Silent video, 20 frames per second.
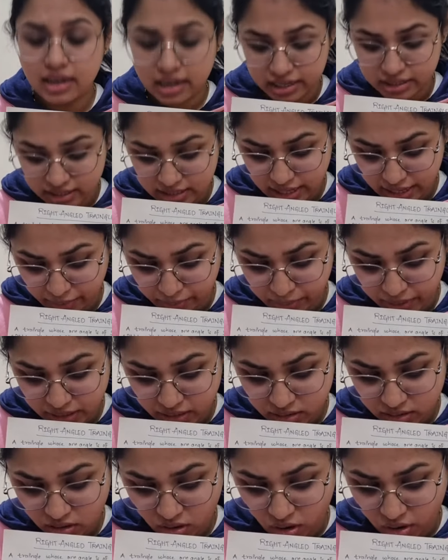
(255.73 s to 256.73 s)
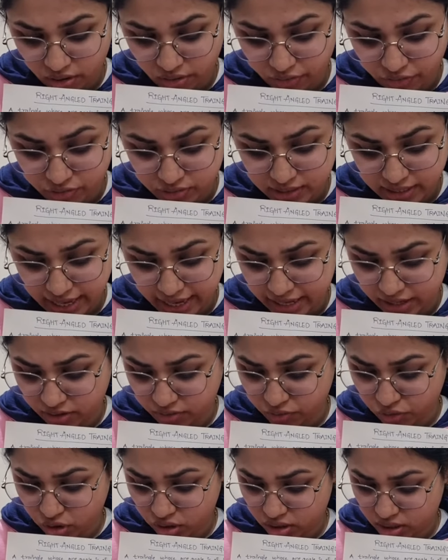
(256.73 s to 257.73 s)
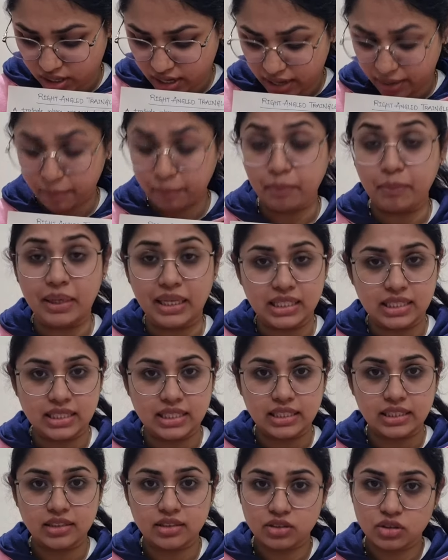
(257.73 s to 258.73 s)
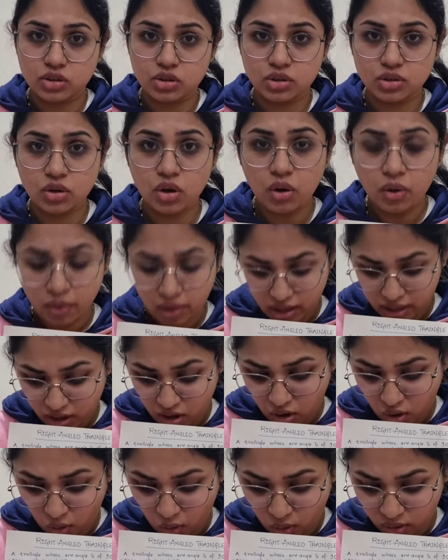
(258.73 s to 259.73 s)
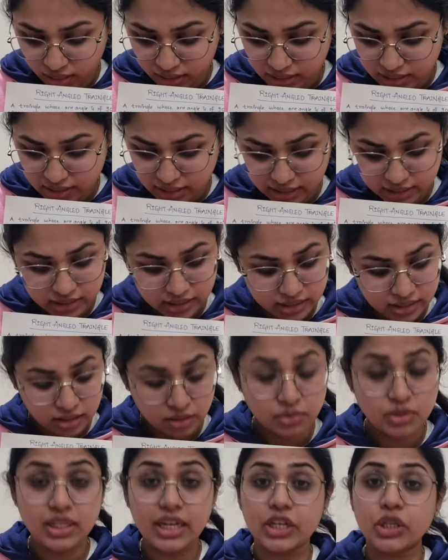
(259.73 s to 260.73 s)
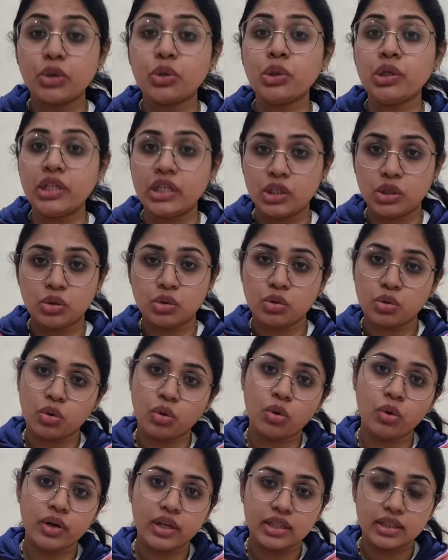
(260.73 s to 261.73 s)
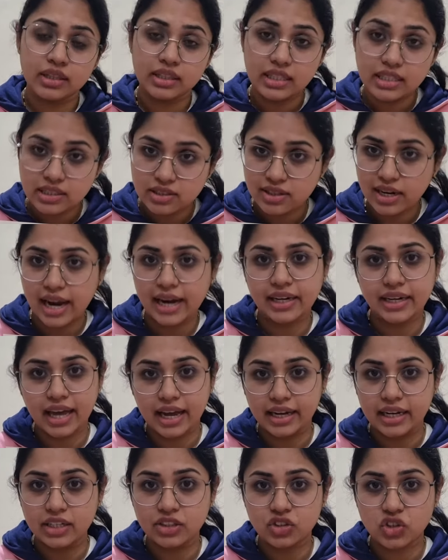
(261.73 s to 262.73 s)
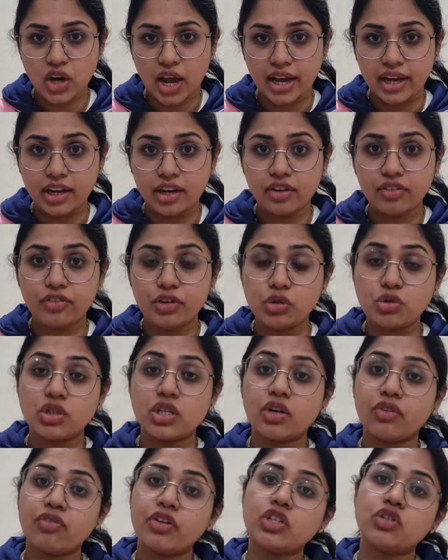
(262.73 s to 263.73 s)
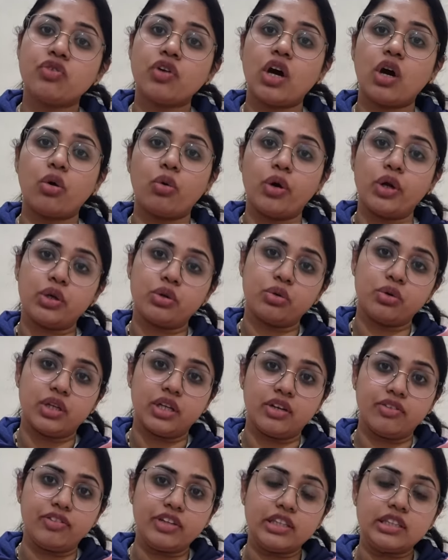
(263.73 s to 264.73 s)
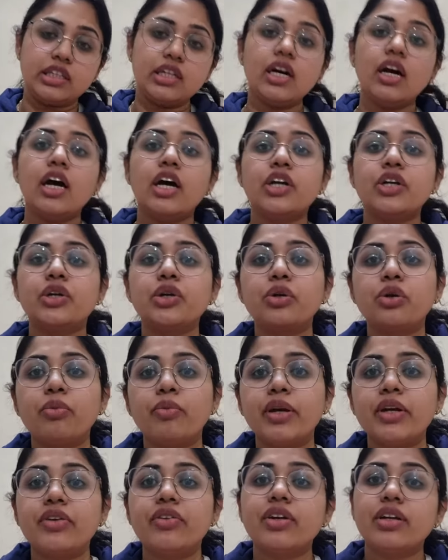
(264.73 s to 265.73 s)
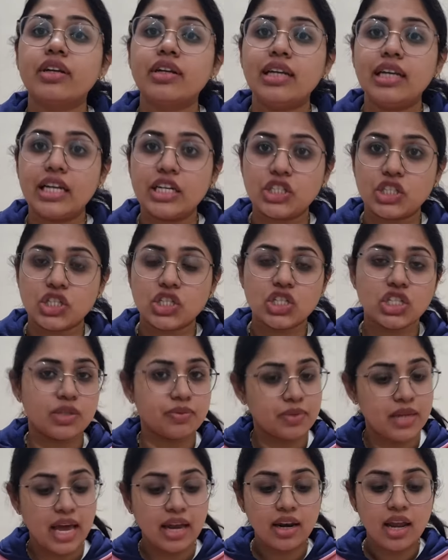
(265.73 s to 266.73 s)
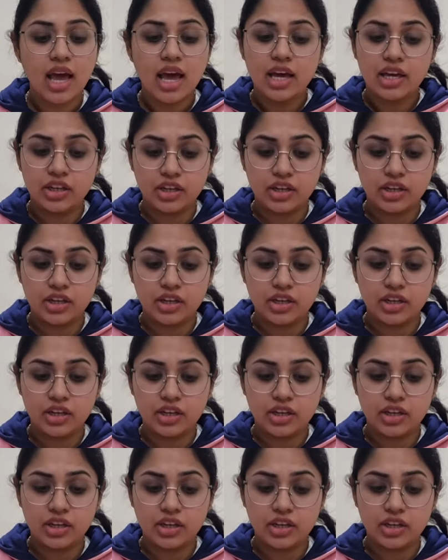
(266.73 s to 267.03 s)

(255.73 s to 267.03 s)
line segment or side what? BC. So all these are the terms that you need to know in this right angle triangle, using which we are going to deal with the trigonometric relationships and